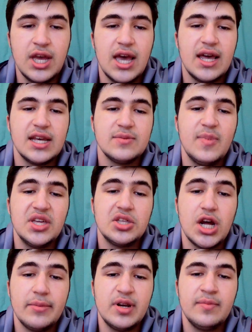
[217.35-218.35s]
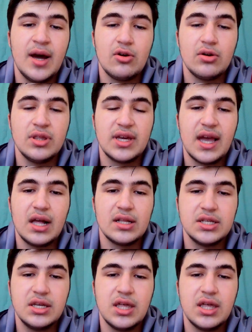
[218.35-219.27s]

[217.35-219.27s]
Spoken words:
and has made the dominant power in the galaxy,